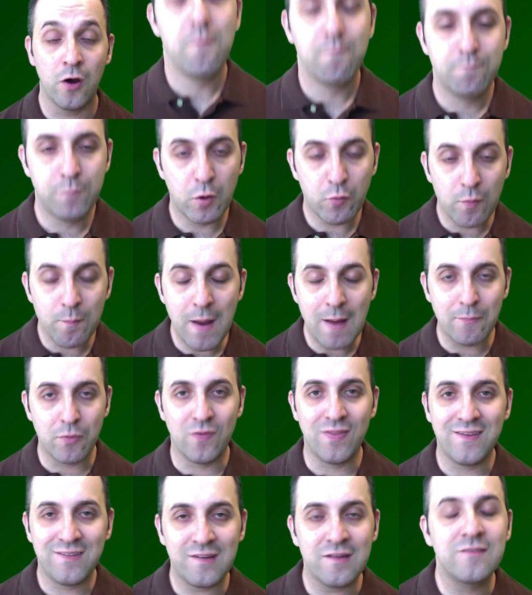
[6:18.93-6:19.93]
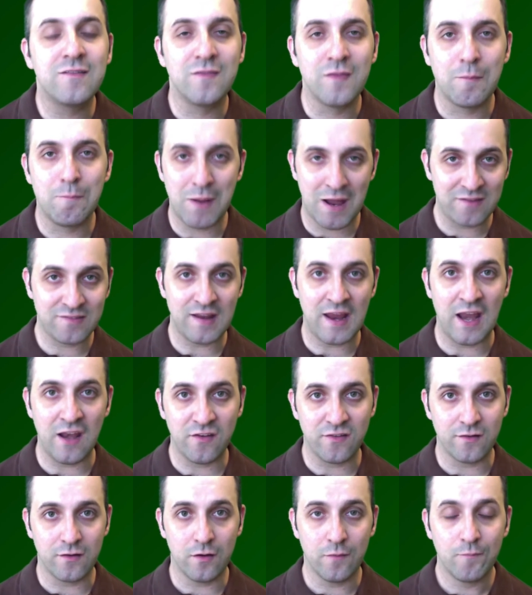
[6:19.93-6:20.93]
But remember, this isn't the best
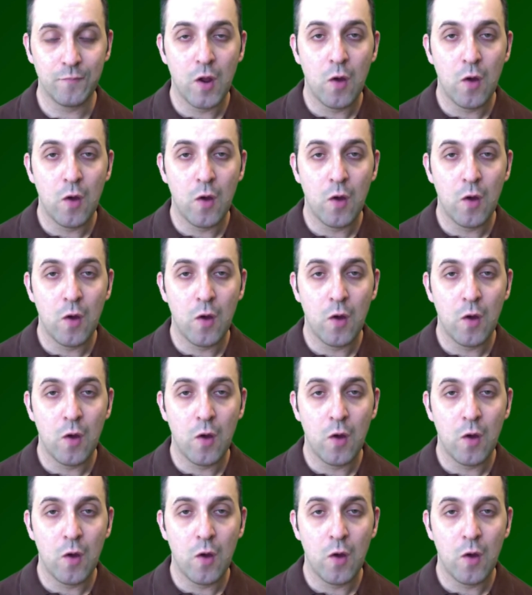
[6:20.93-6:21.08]
answer.